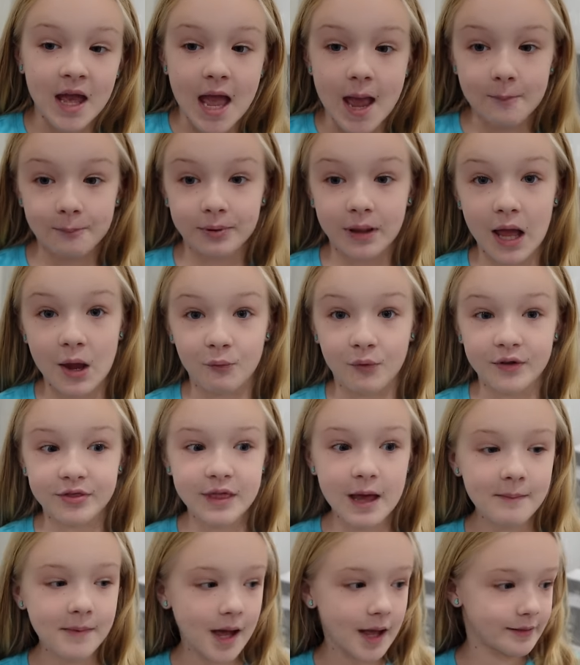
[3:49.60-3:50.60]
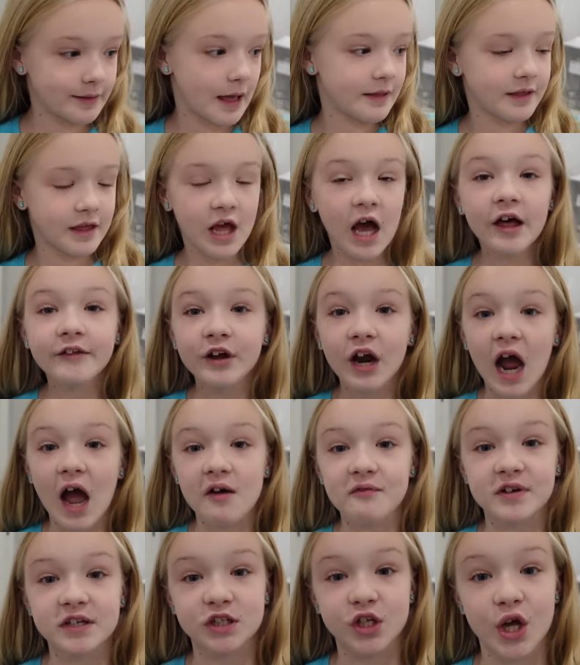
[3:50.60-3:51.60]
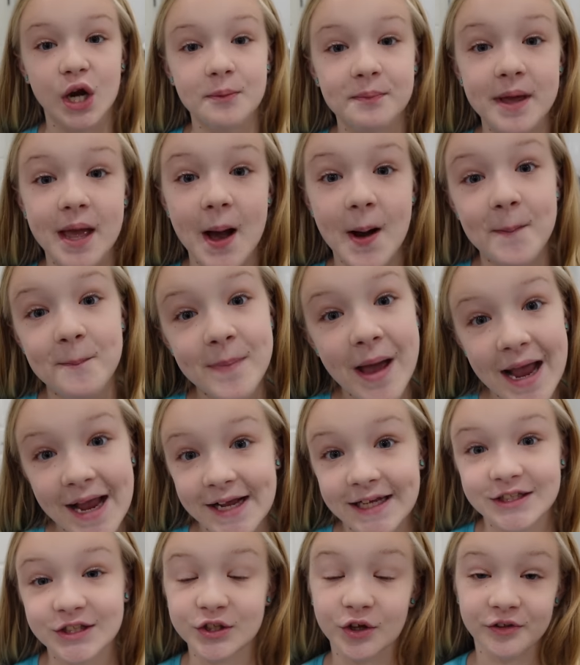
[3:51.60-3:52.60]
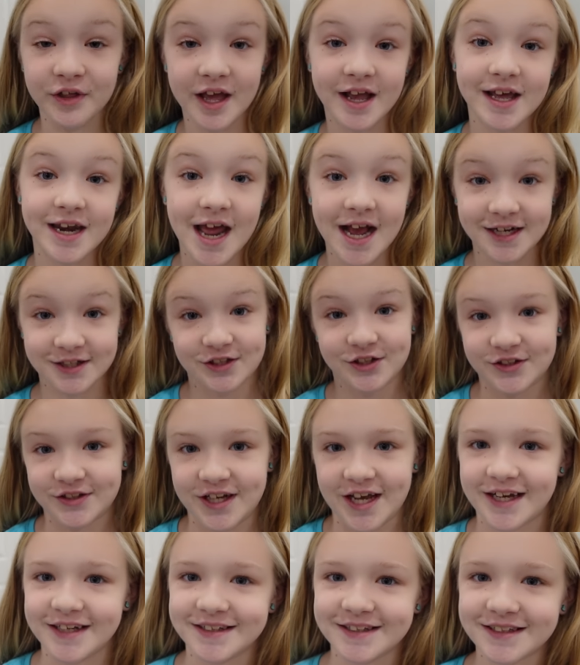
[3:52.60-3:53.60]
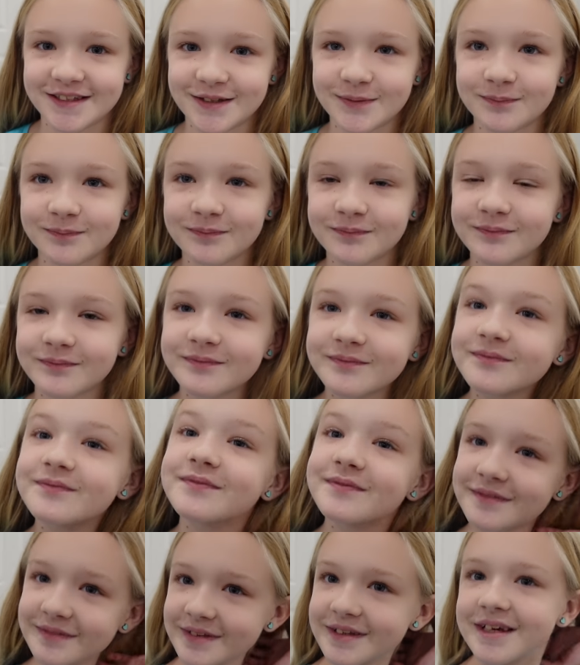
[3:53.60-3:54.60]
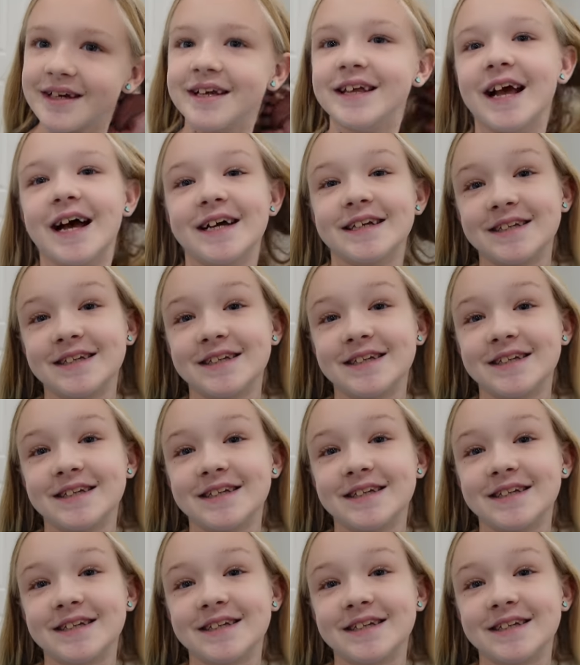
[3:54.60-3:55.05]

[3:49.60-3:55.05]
and play with them, and then the other half is gonna be a maze so they can exercise. You're gonna make two different playpens? Yes.